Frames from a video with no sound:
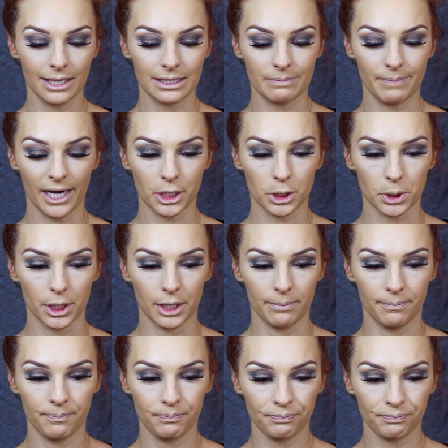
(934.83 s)

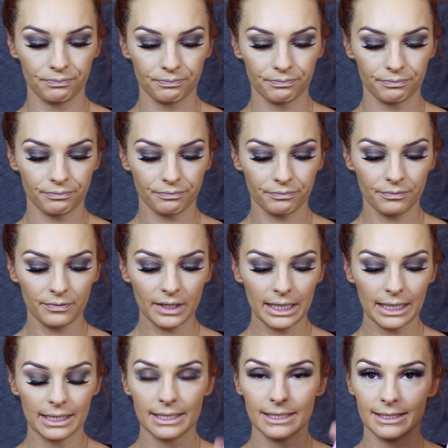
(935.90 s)
Spectrum
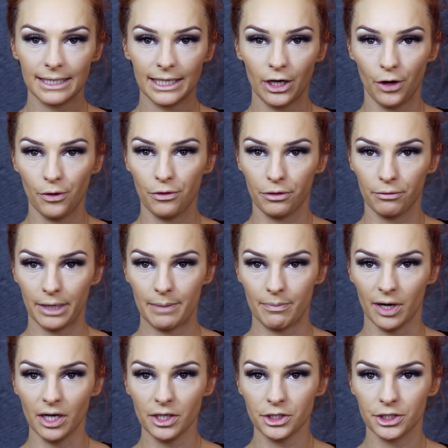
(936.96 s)
CO3
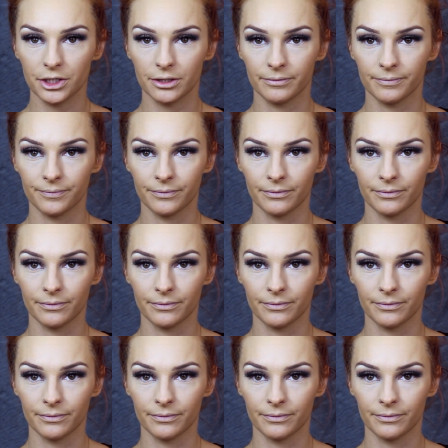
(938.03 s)
brush.